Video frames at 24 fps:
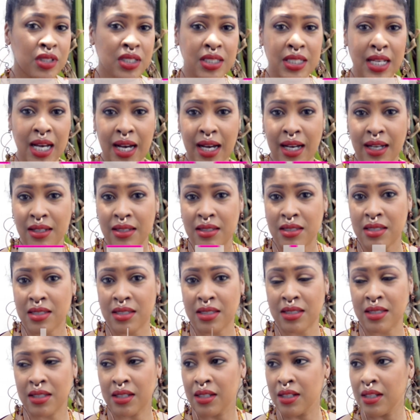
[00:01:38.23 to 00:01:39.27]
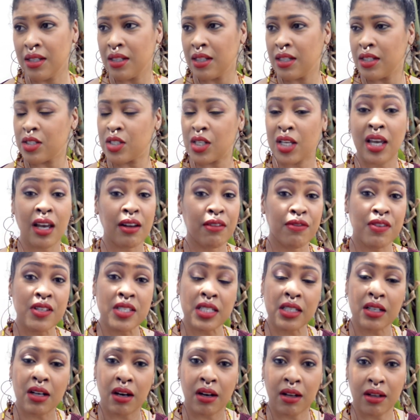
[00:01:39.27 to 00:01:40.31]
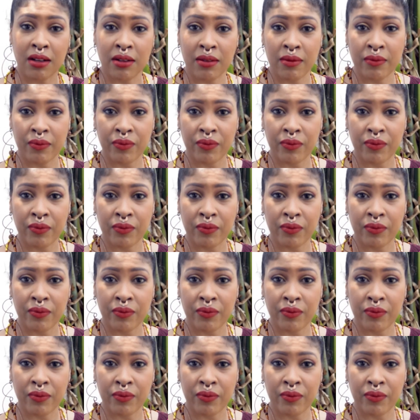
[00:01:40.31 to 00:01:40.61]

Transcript: to dance, to get physical,